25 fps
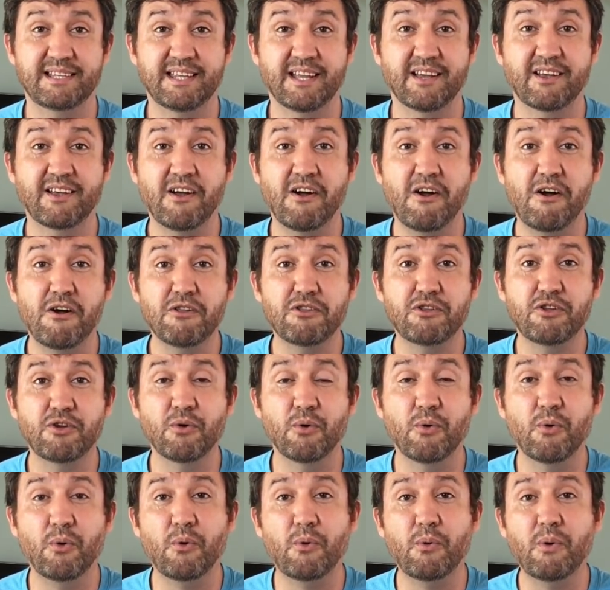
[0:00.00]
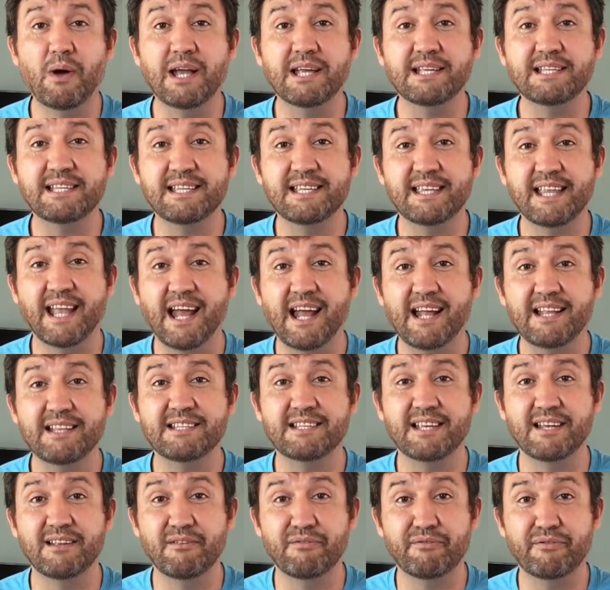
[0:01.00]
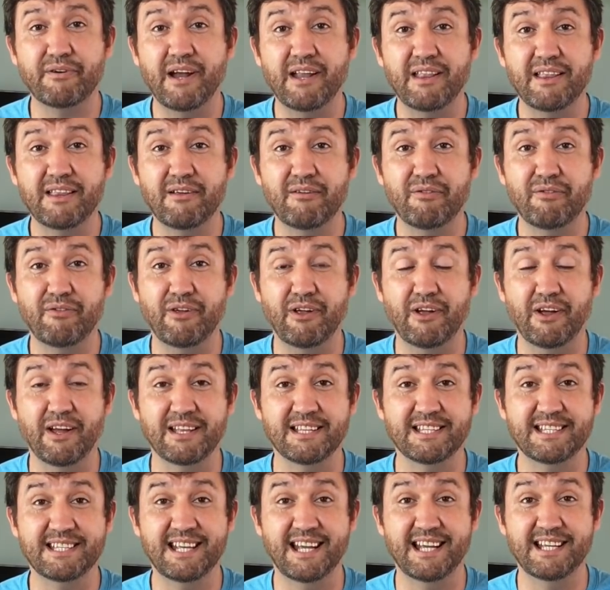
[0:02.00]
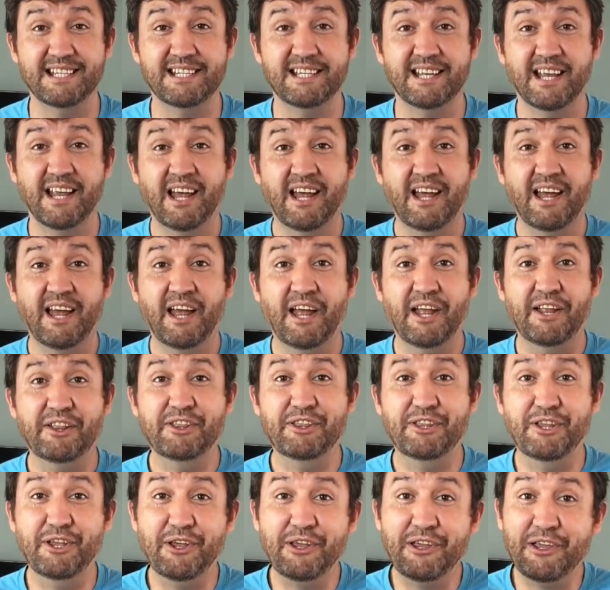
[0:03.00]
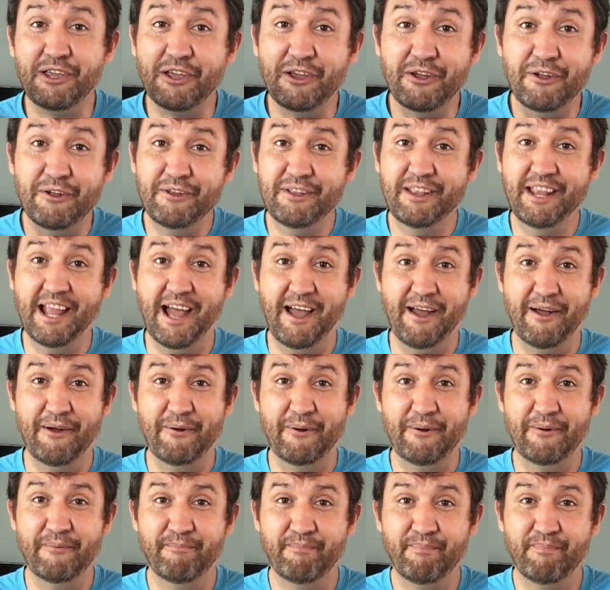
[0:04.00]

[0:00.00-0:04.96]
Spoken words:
the God who always stands in front of you and says, do you know